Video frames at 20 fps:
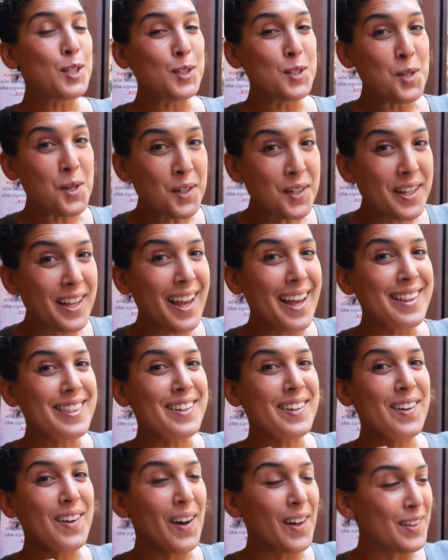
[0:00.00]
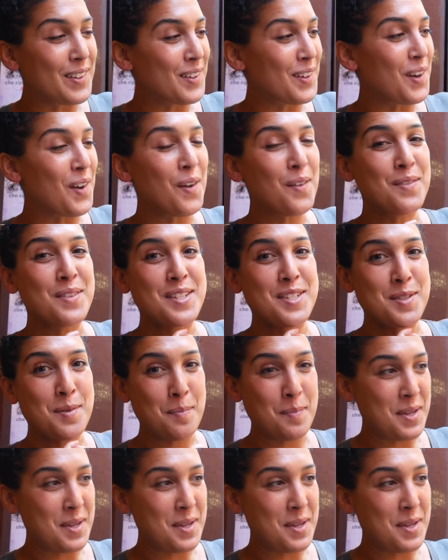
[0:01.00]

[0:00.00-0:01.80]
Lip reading: Look at the color of this